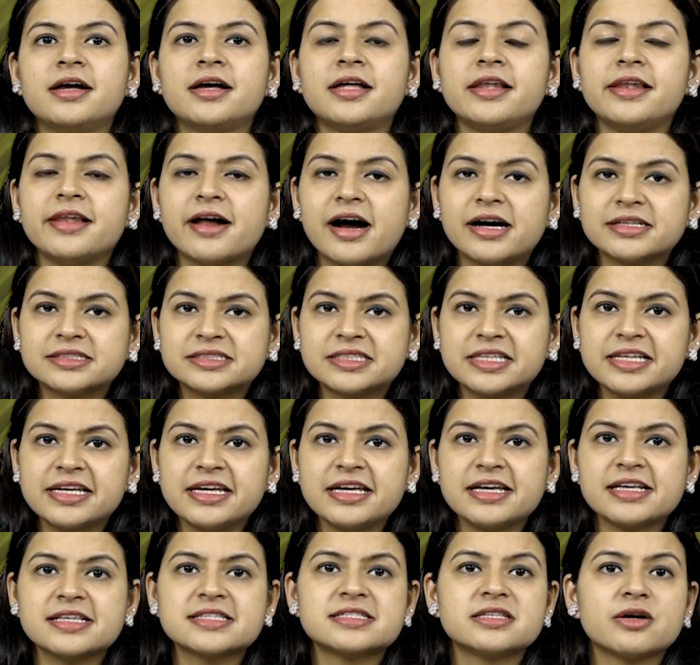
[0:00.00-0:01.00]

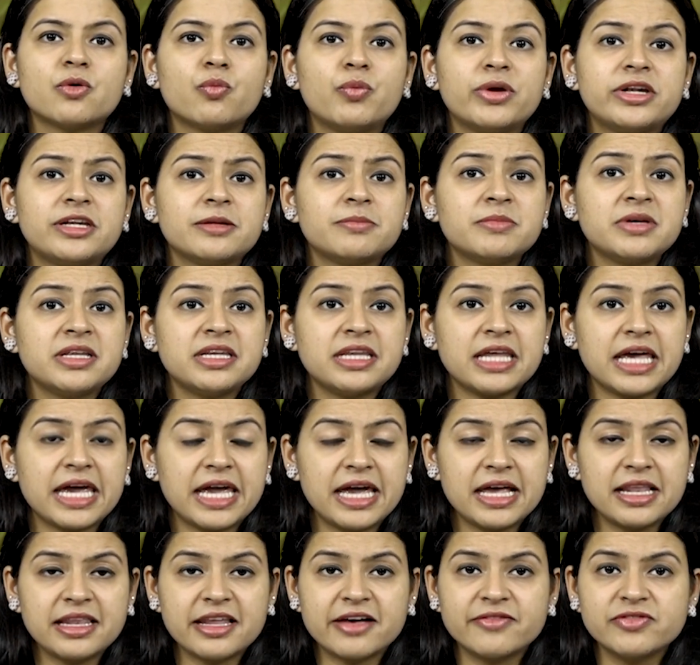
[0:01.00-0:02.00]
Lastly is the vitamin
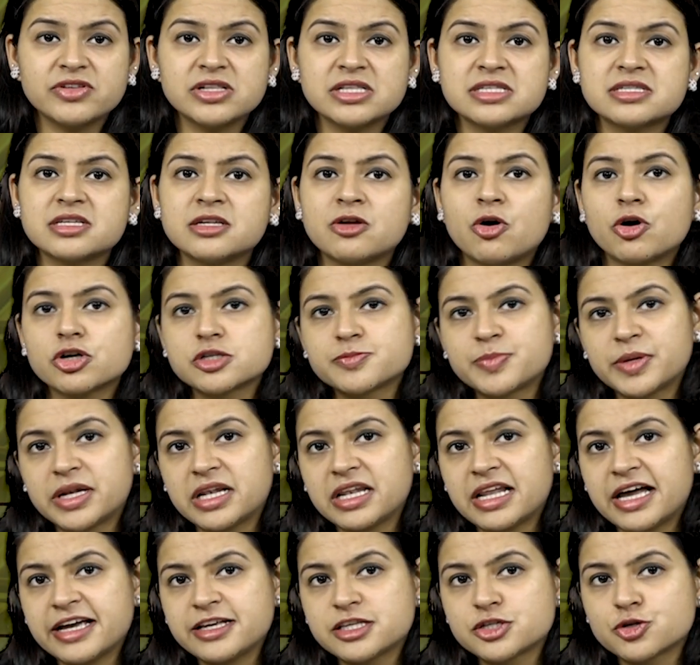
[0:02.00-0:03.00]
A levels in
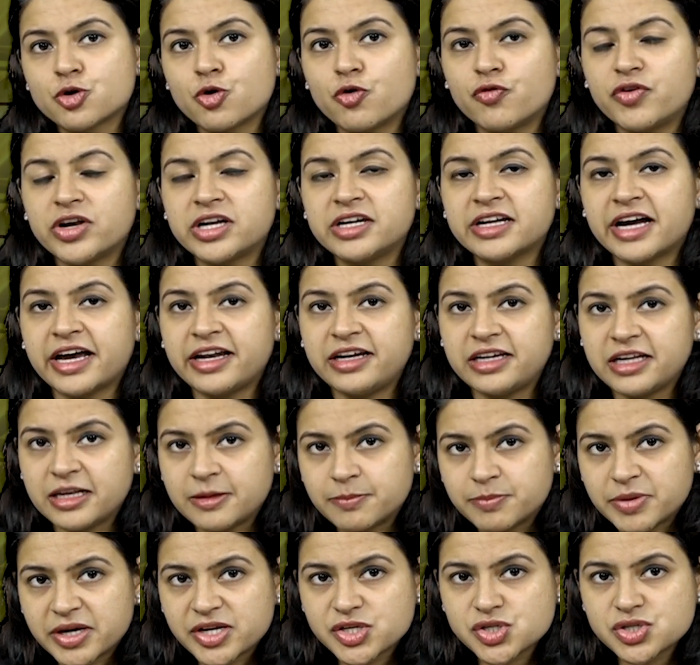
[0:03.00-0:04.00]
hospitalized COVID-19
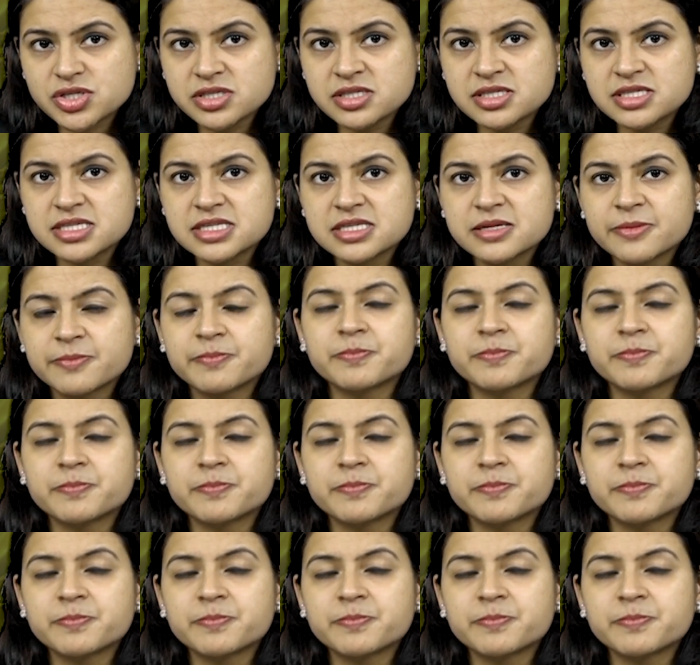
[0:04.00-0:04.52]
patients.